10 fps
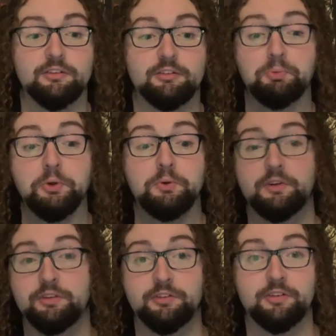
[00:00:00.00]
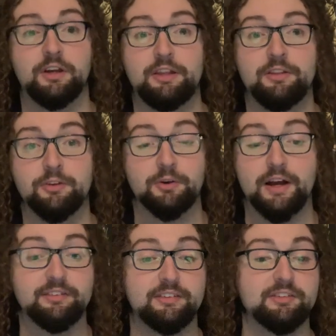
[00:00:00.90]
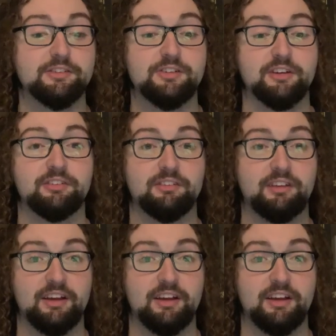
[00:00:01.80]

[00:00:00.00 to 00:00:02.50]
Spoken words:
spooks, and the rest is just